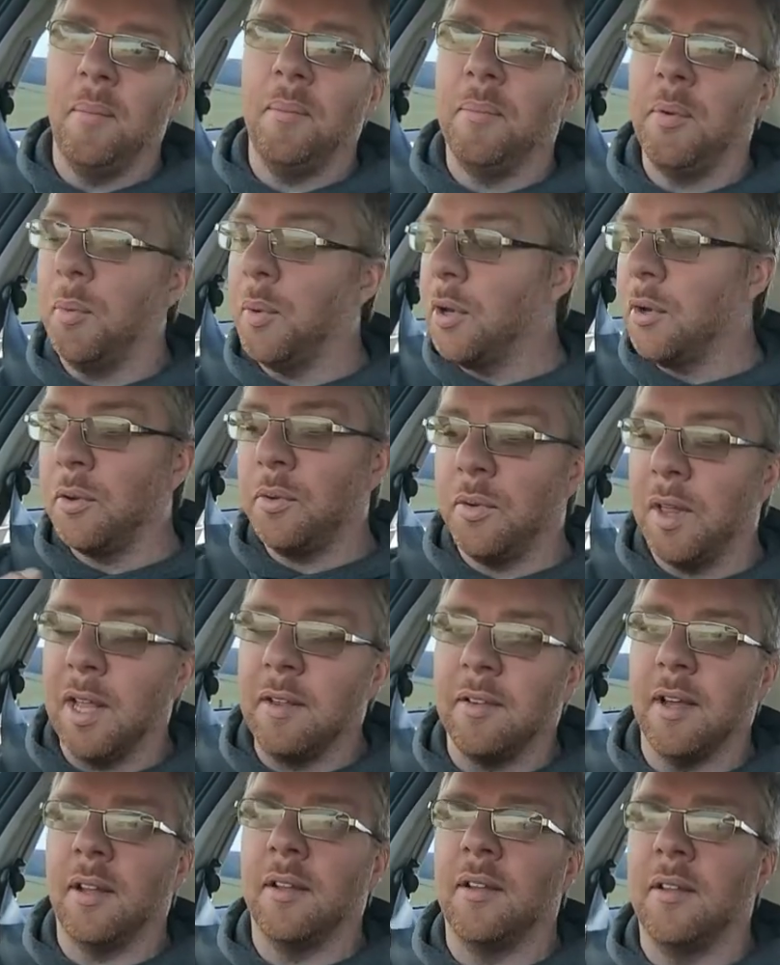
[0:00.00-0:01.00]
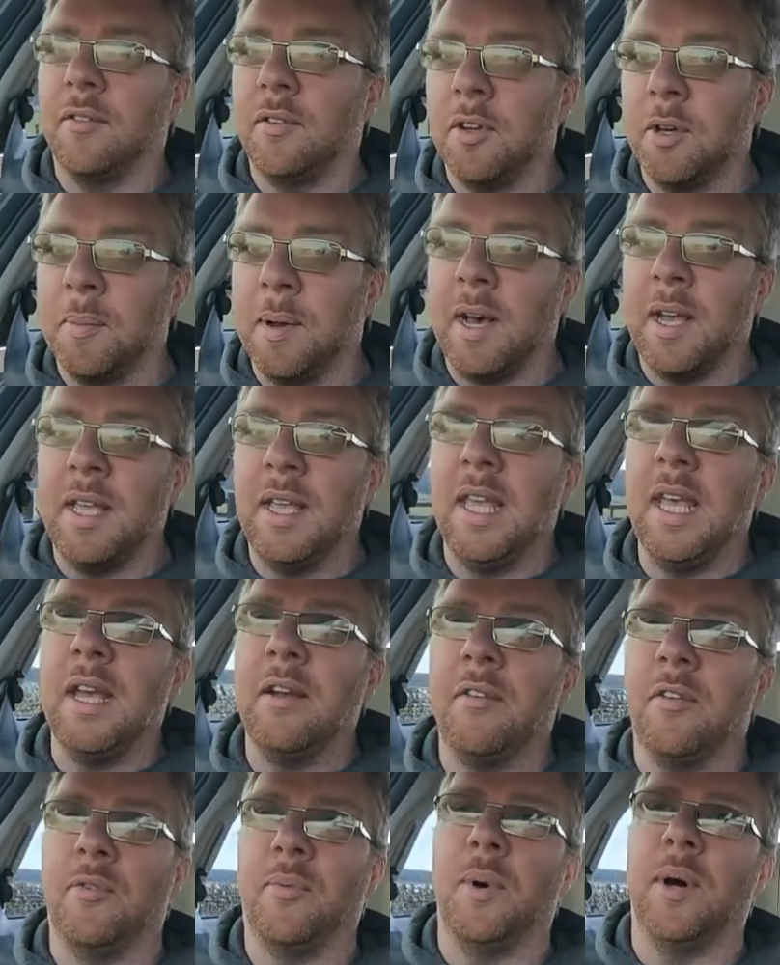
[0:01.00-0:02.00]
But we got all that done. It took about a
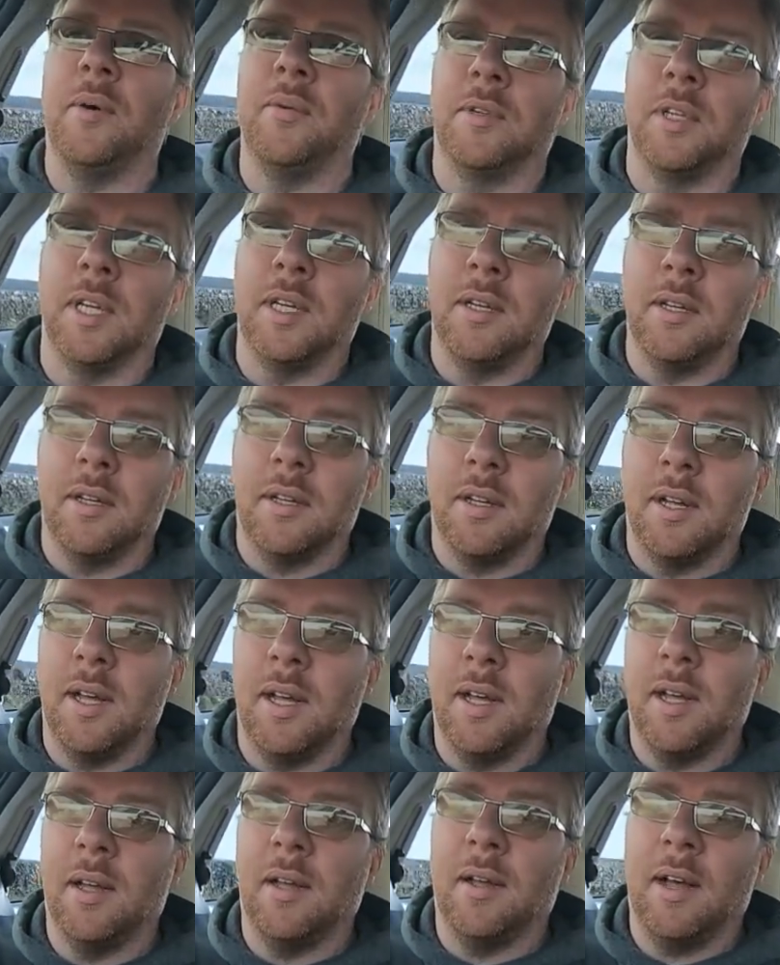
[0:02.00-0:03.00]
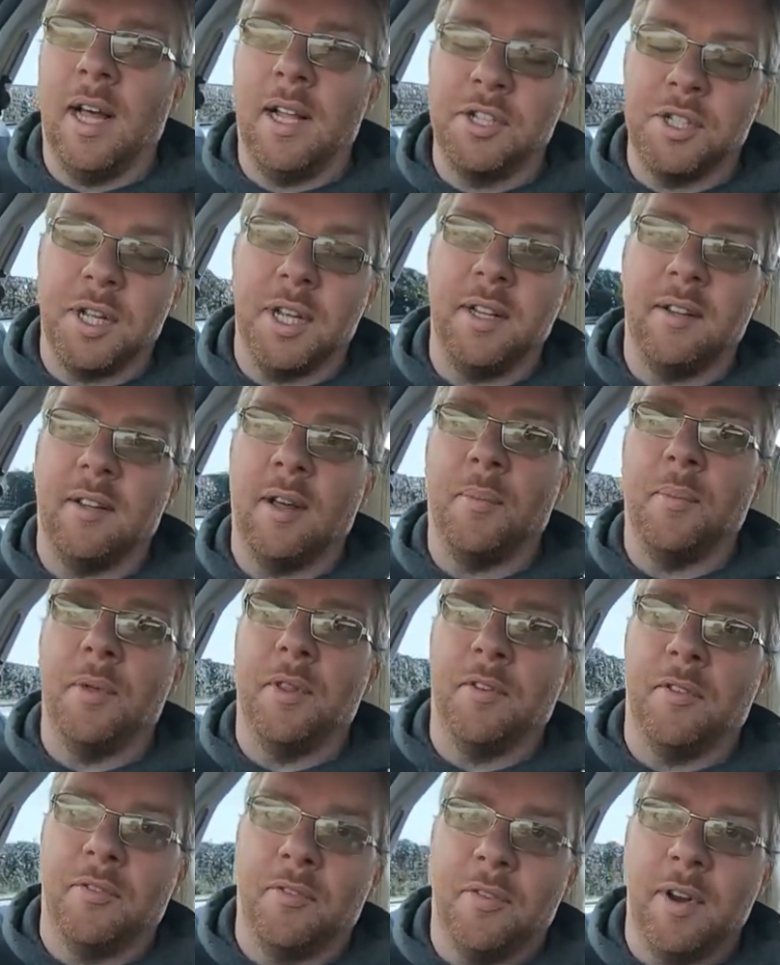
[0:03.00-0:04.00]
year of welding. I actually ended up
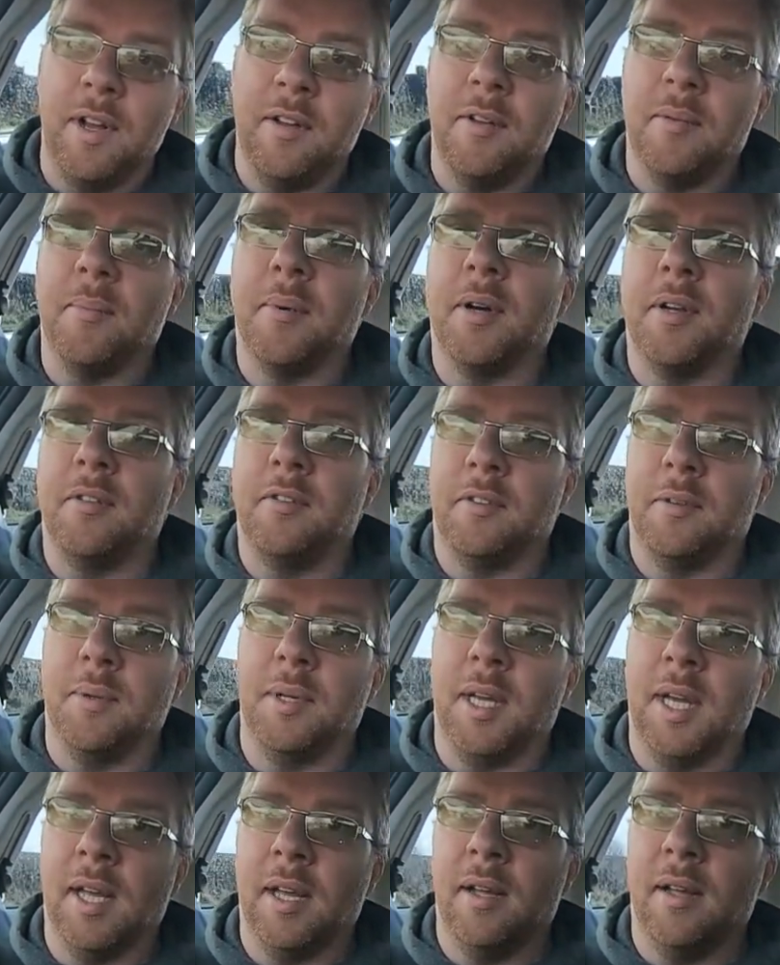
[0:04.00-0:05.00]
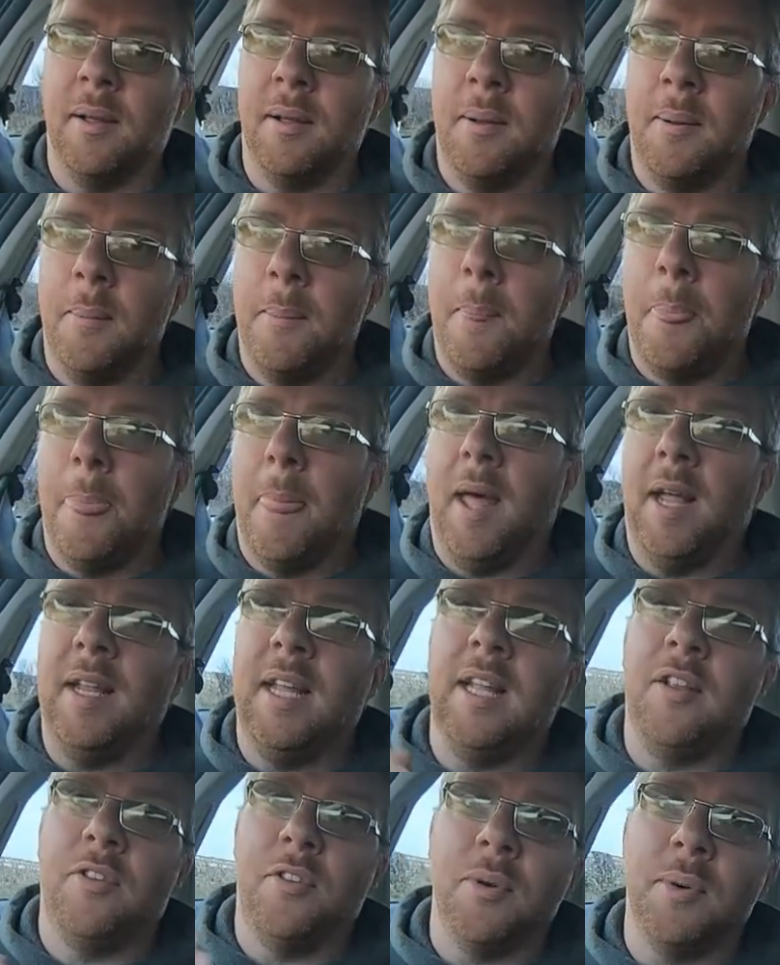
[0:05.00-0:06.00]
with a friend of mine doing it, and
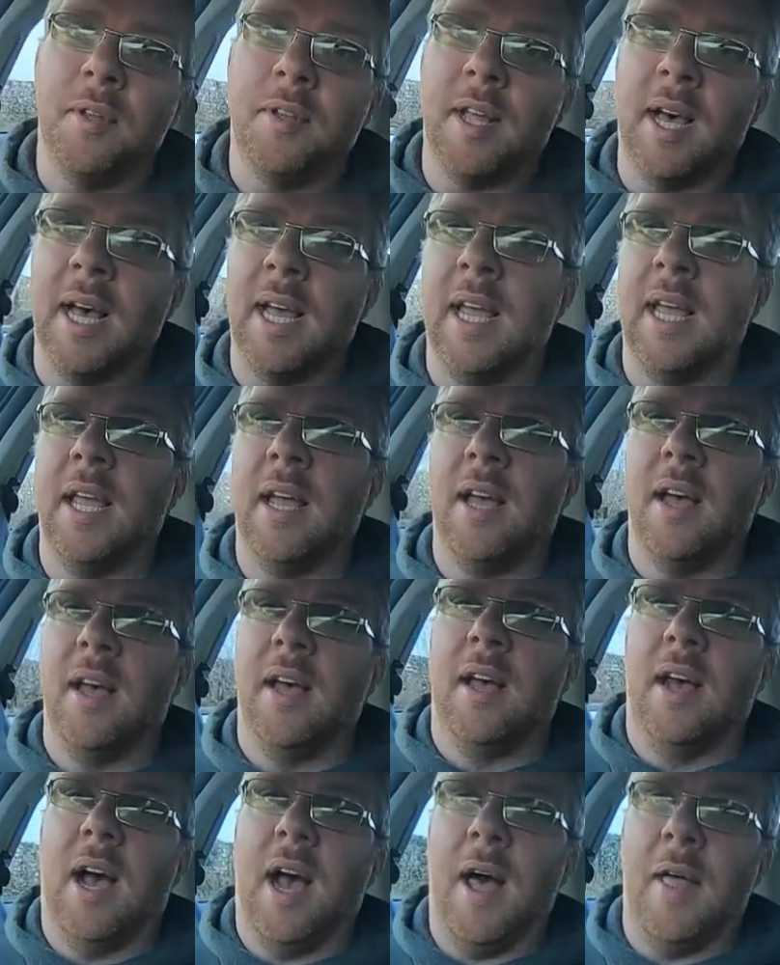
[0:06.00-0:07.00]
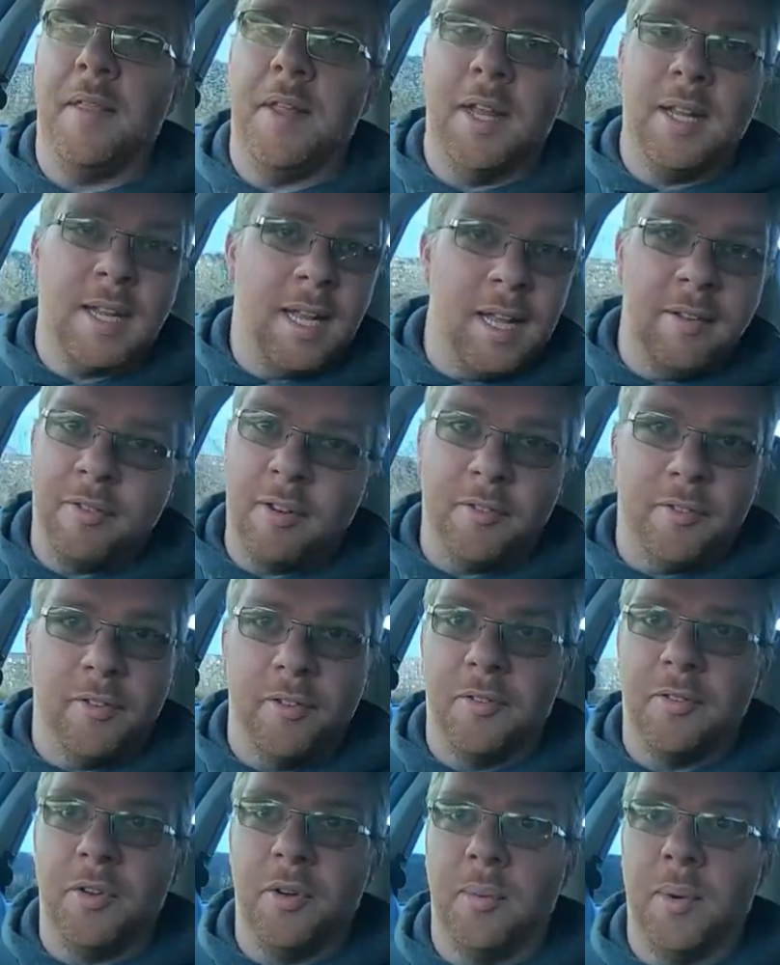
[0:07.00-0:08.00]
he'd do a day and then he'd leave it
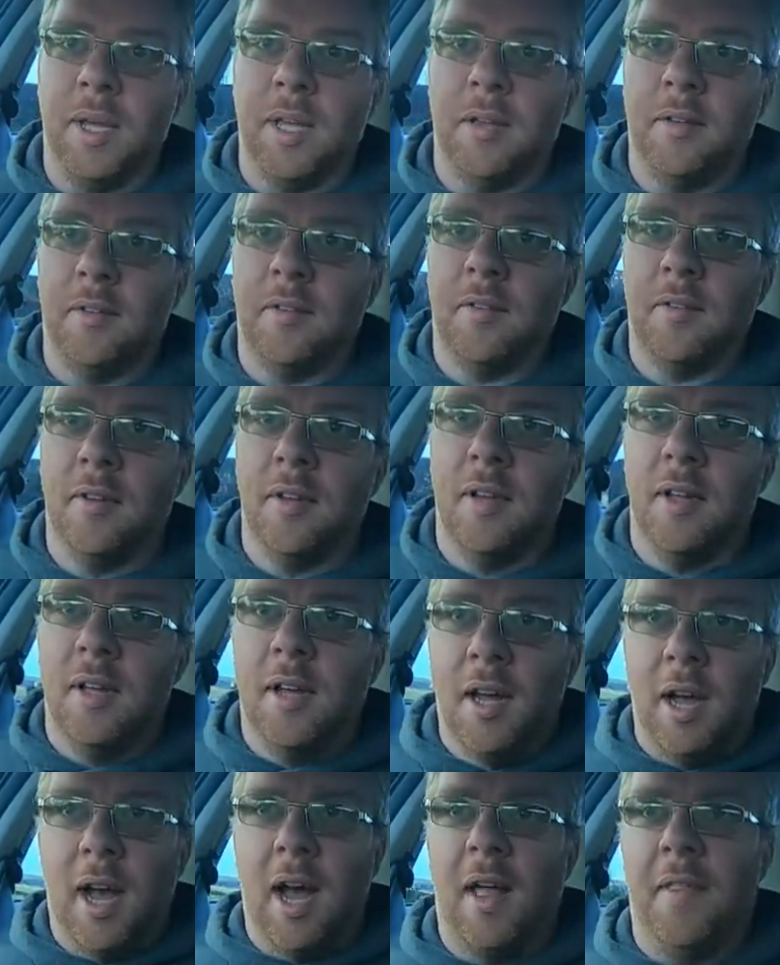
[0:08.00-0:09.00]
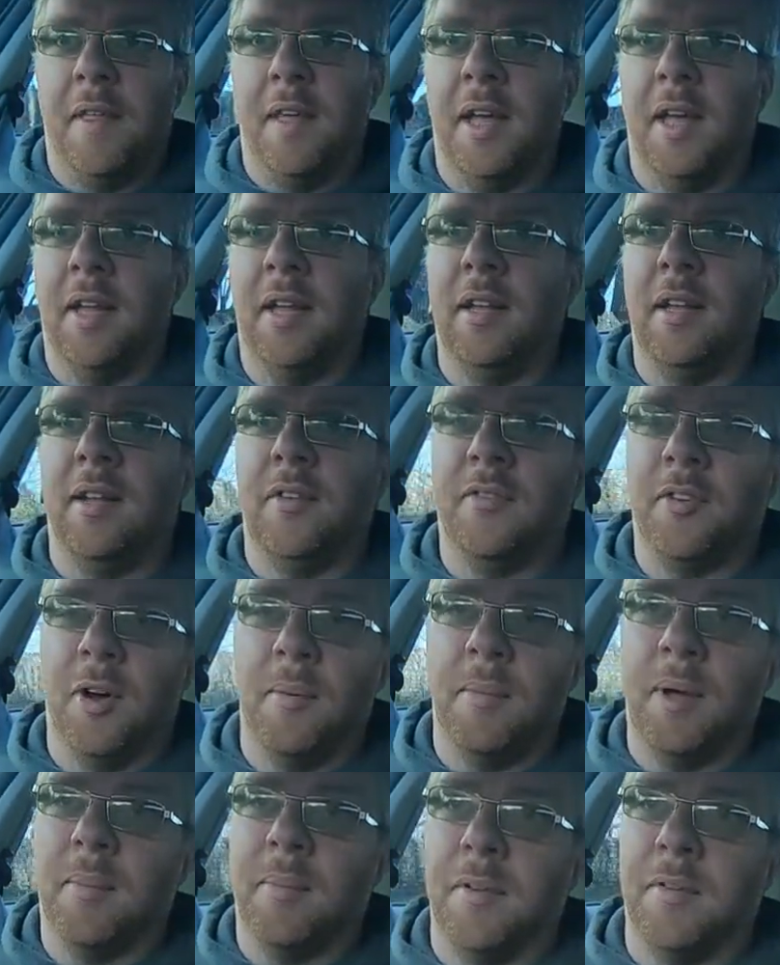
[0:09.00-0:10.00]
for a few weeks, and then he'd
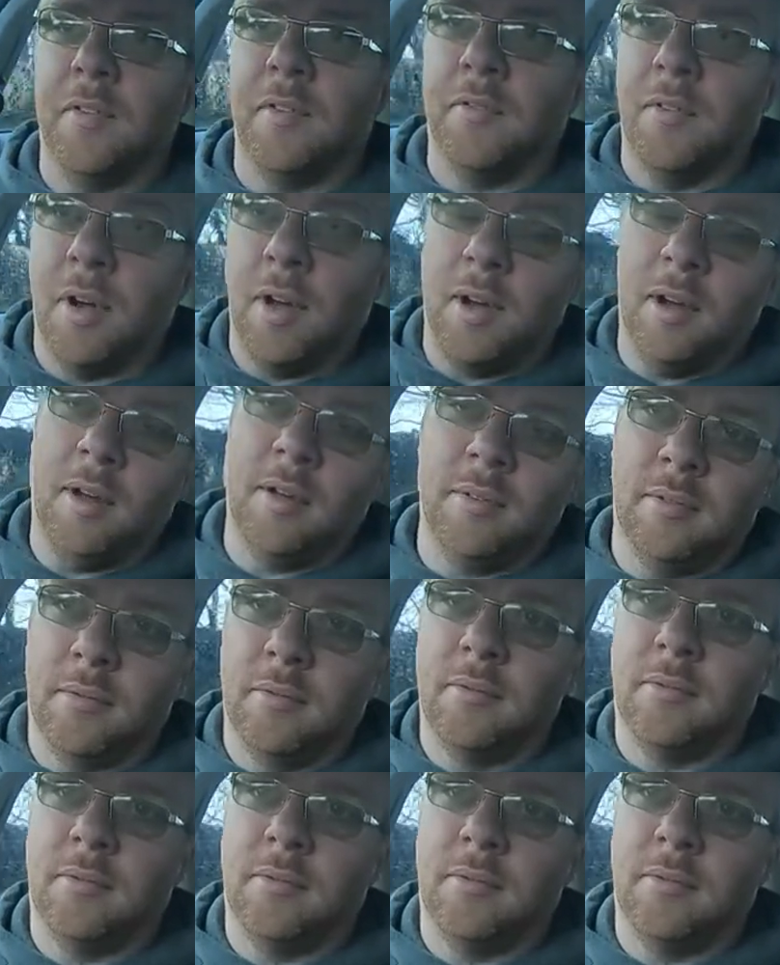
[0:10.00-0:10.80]
phone me up and he says, right, I'll